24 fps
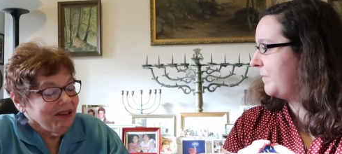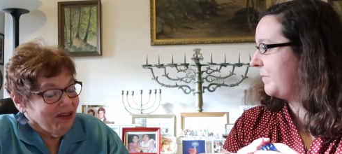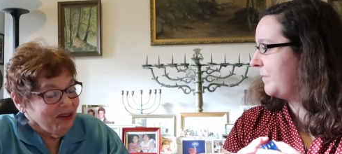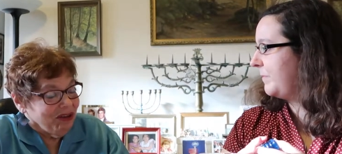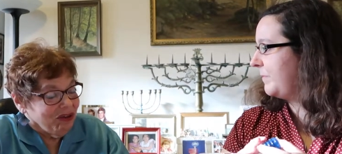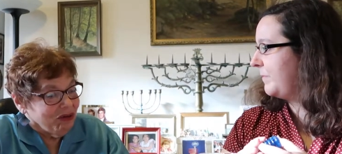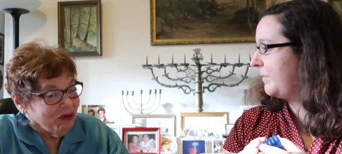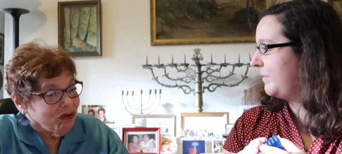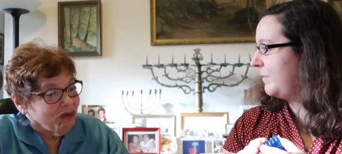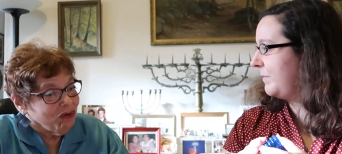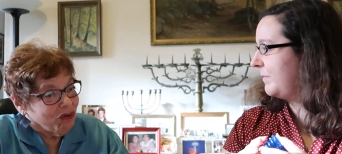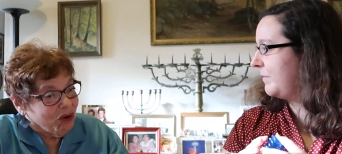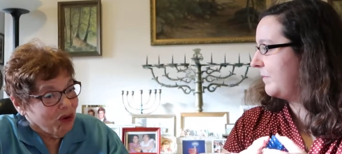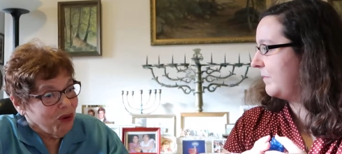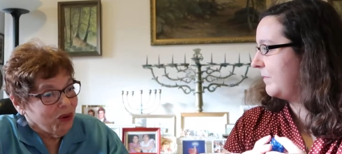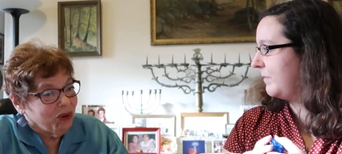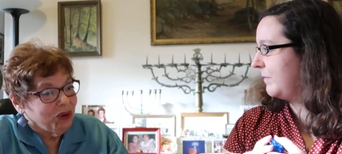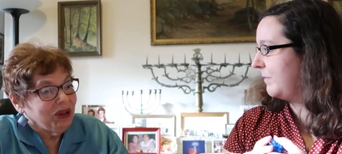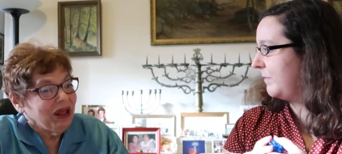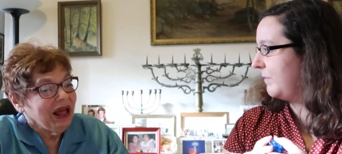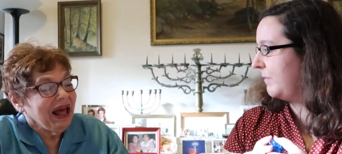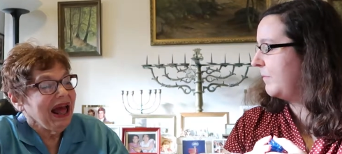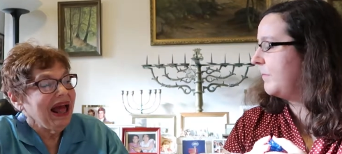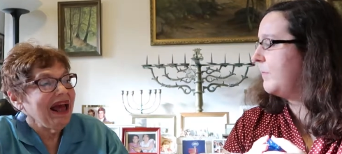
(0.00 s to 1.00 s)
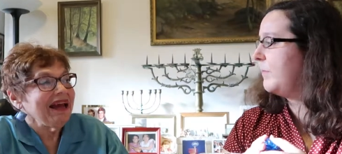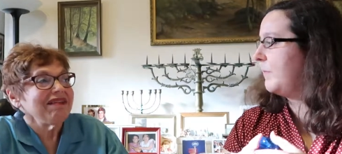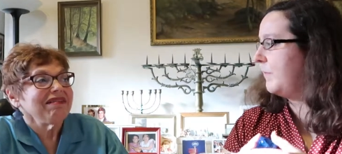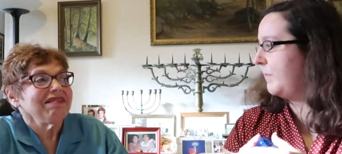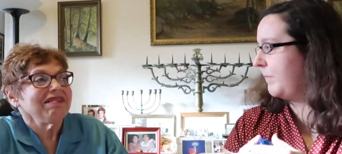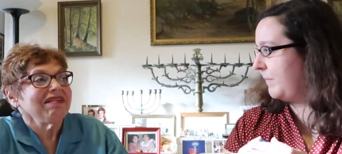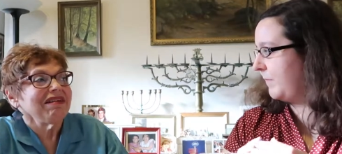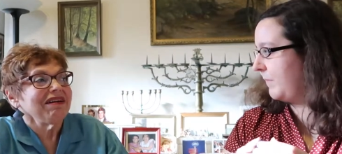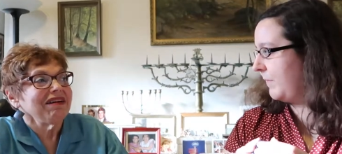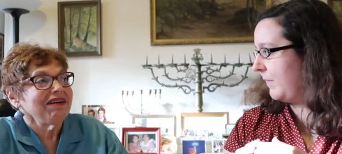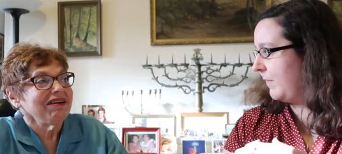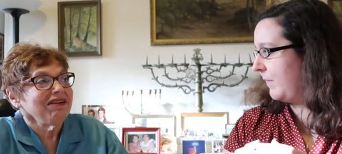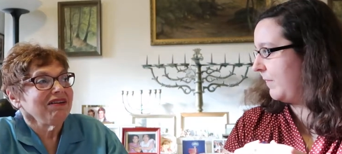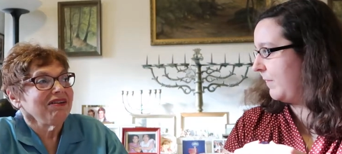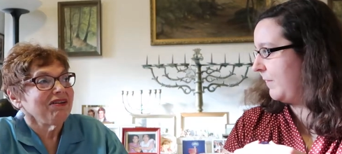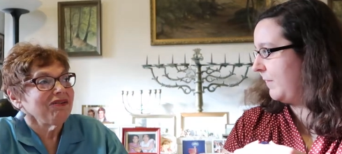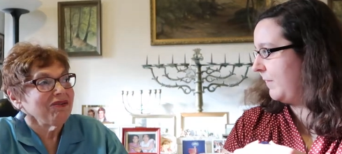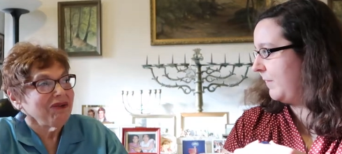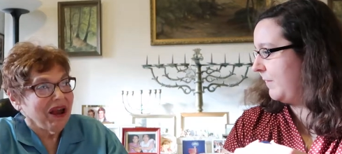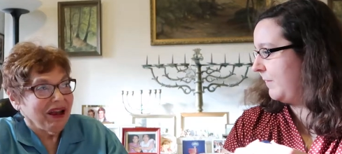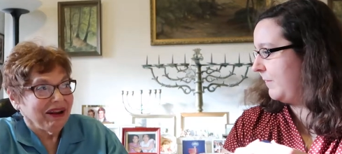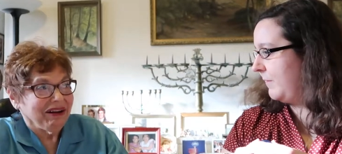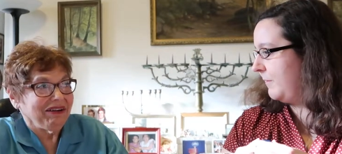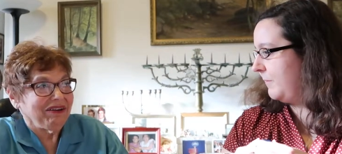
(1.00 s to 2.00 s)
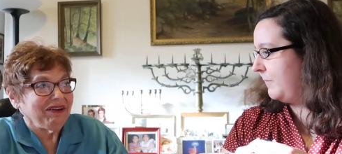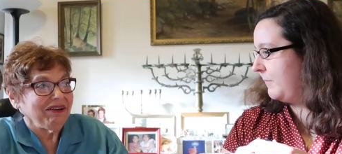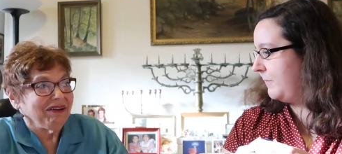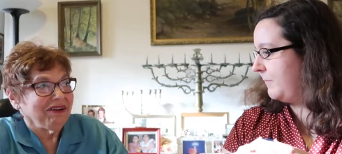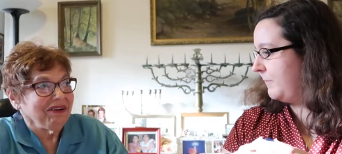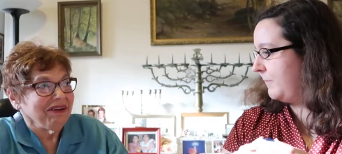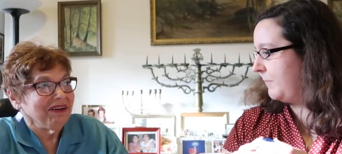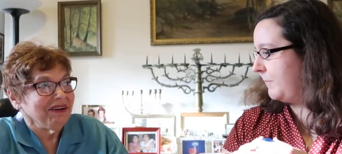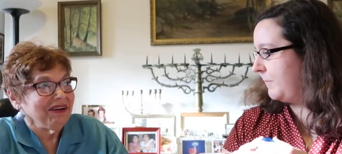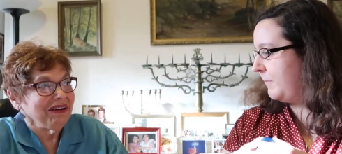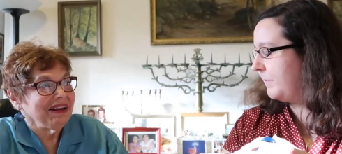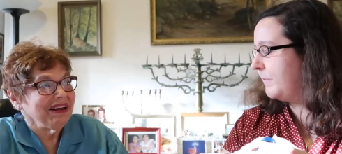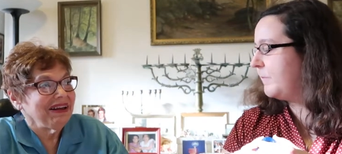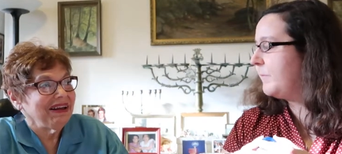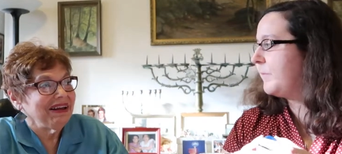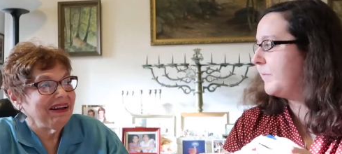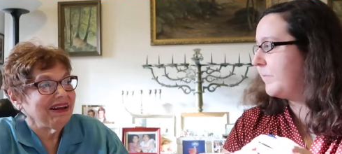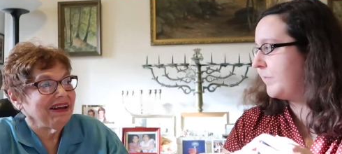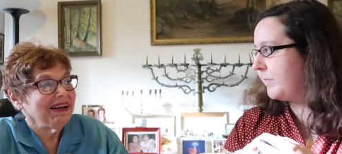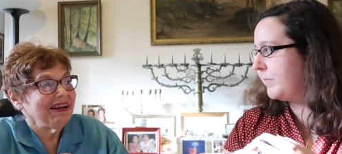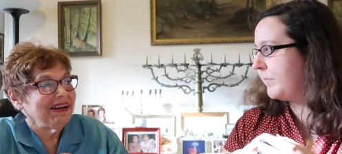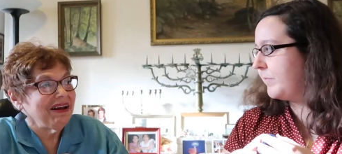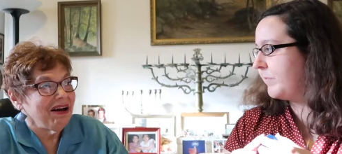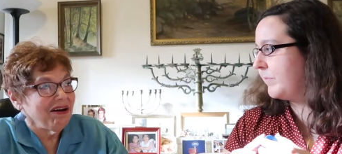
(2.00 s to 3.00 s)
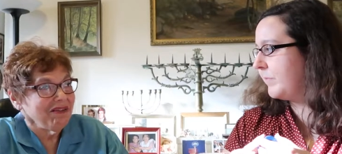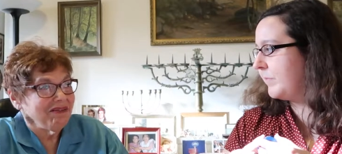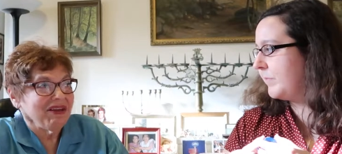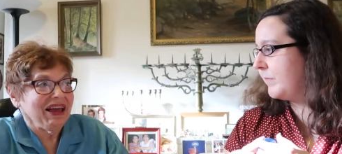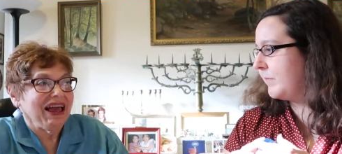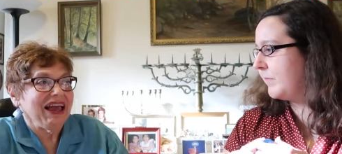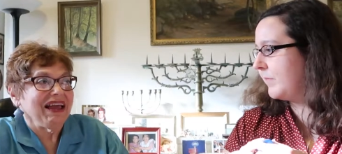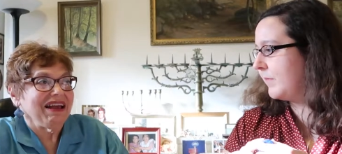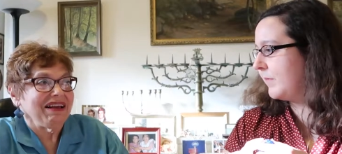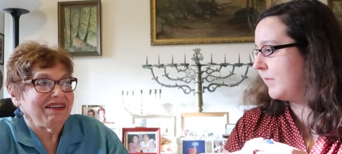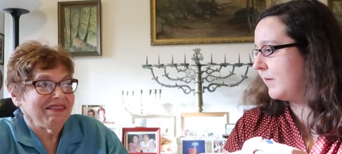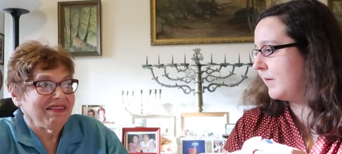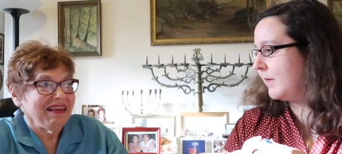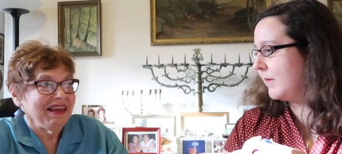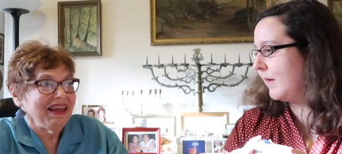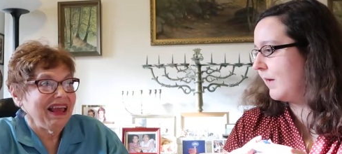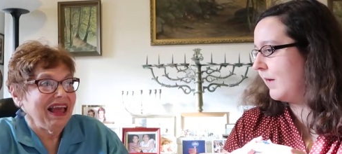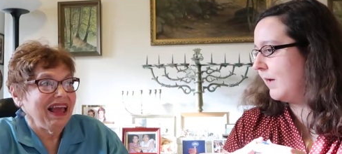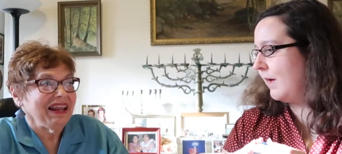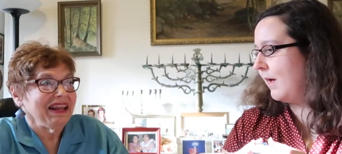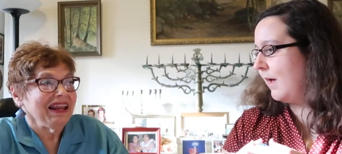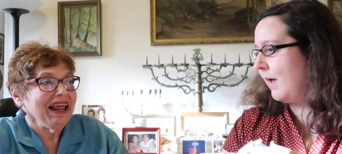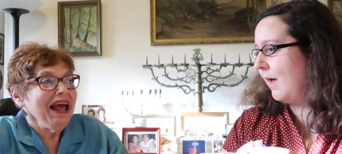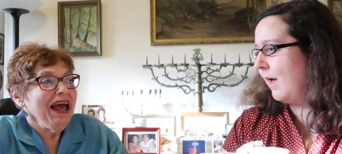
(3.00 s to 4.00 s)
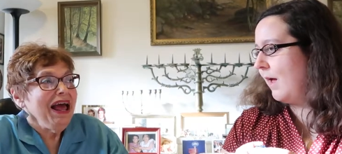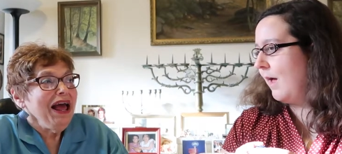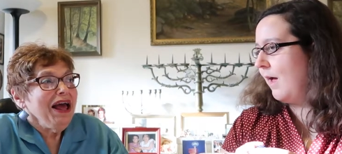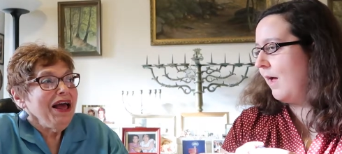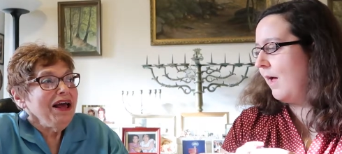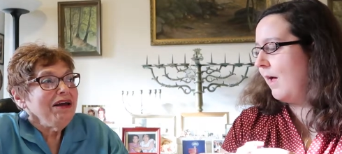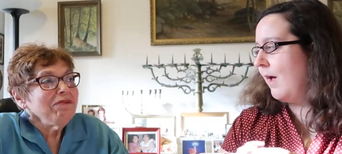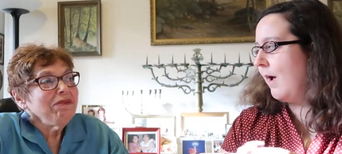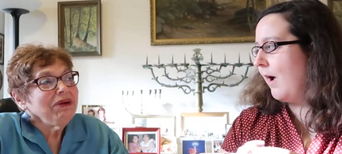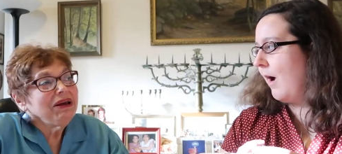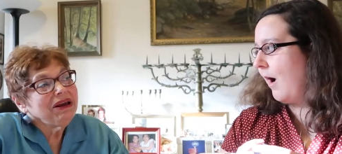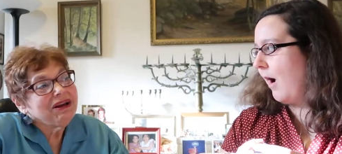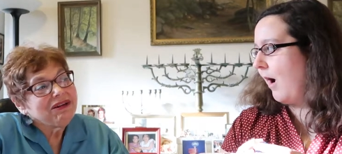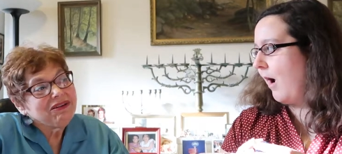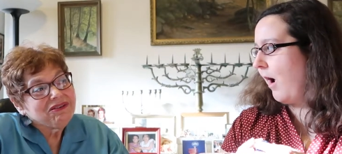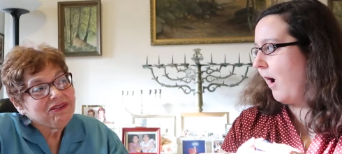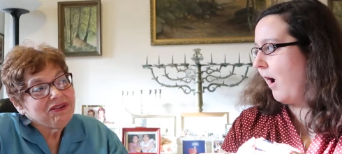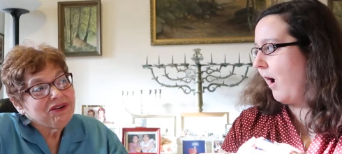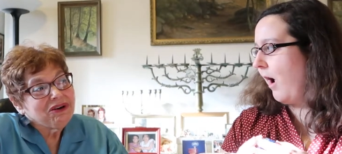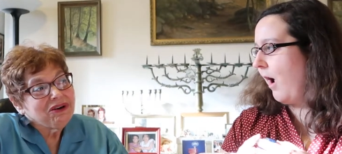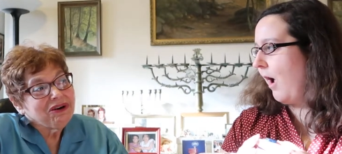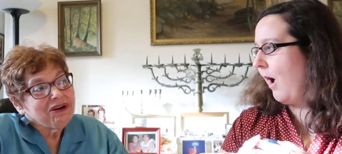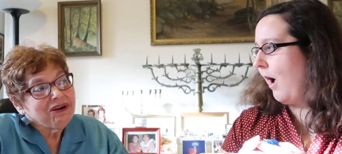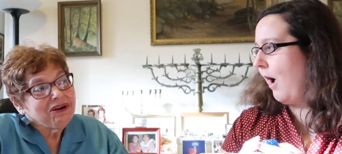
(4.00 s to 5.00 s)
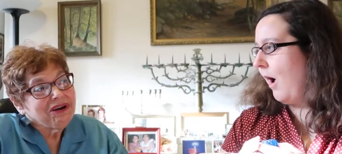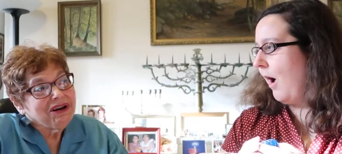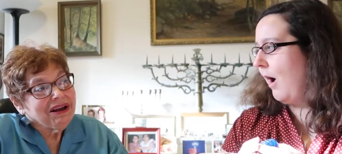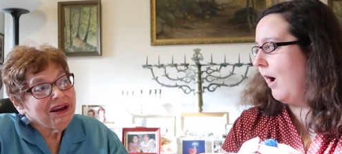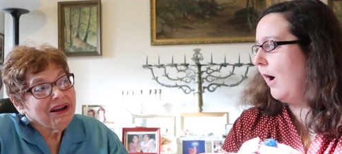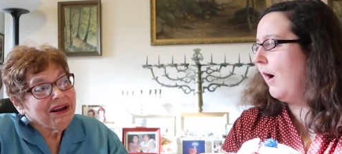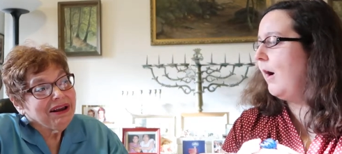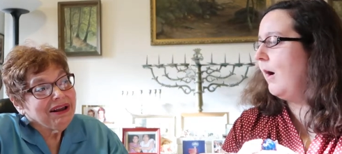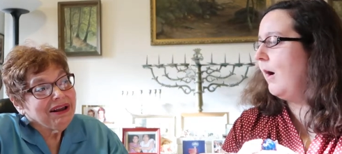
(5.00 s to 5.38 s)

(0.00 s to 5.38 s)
Speaker 1: your role as the director of ASAN because you're